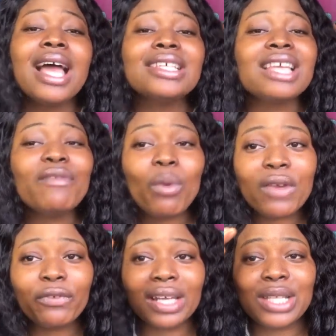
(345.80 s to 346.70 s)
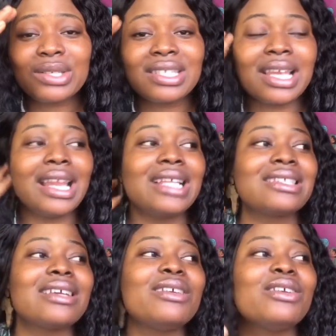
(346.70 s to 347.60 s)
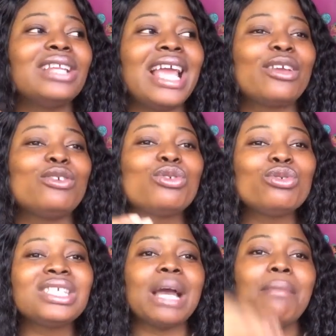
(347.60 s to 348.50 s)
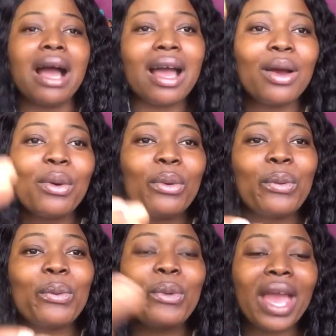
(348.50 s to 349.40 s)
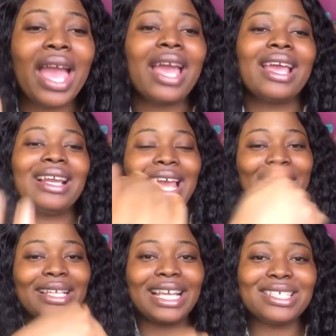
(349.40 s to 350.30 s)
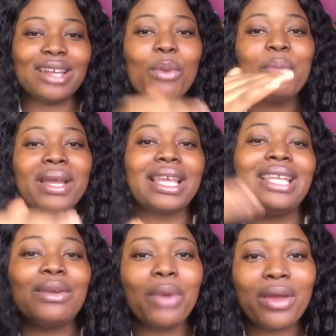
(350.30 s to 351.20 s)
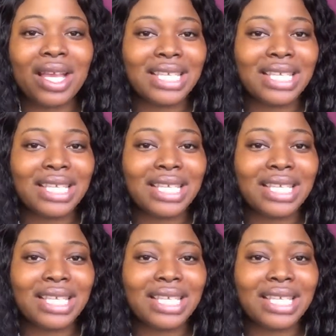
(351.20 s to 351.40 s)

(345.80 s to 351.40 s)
she even went further to say that, like, you shouldn't jabber where, like, Nigeria will be better than where you are